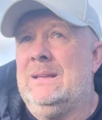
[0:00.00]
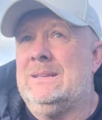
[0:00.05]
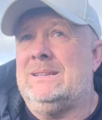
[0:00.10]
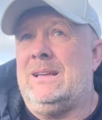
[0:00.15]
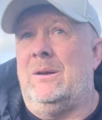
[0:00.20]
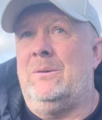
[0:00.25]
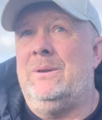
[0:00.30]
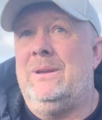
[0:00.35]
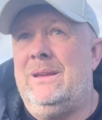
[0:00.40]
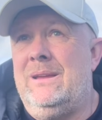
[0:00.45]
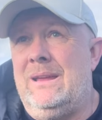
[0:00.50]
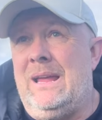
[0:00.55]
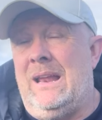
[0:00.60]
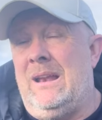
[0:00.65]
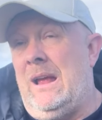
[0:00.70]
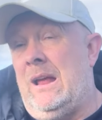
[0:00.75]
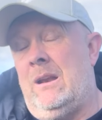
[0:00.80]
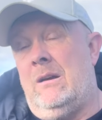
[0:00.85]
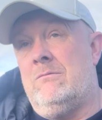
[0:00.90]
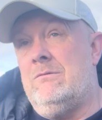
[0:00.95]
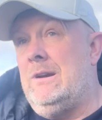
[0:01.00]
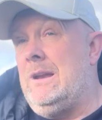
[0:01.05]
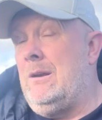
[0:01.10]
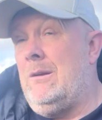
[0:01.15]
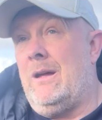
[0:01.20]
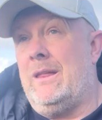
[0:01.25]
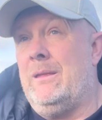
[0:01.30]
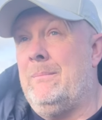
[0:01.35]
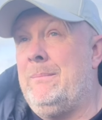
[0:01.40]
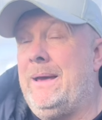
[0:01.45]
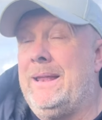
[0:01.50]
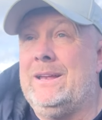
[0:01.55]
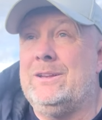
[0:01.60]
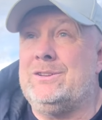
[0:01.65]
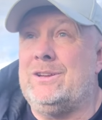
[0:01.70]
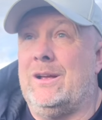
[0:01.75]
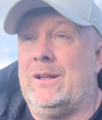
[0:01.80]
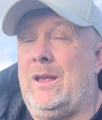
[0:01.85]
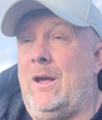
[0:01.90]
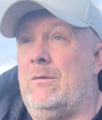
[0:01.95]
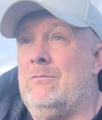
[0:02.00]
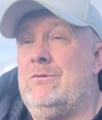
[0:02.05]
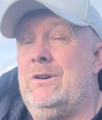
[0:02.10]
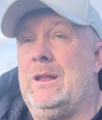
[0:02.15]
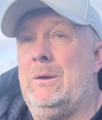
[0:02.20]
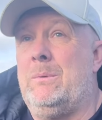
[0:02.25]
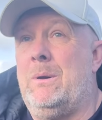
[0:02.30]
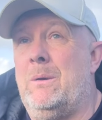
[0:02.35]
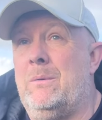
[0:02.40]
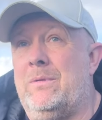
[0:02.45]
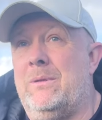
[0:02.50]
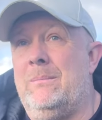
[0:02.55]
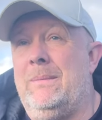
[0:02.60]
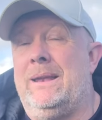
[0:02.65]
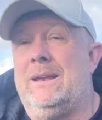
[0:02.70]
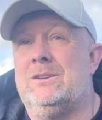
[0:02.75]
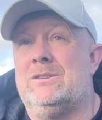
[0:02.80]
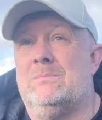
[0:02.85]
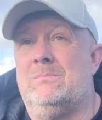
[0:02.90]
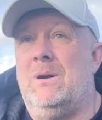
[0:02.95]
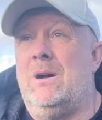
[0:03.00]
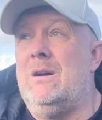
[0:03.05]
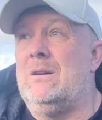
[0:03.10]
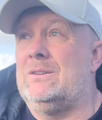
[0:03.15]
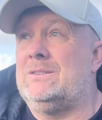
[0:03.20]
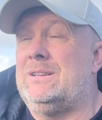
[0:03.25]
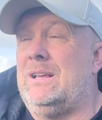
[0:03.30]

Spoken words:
So I really like the manager. I get on really well with the manager, Mark.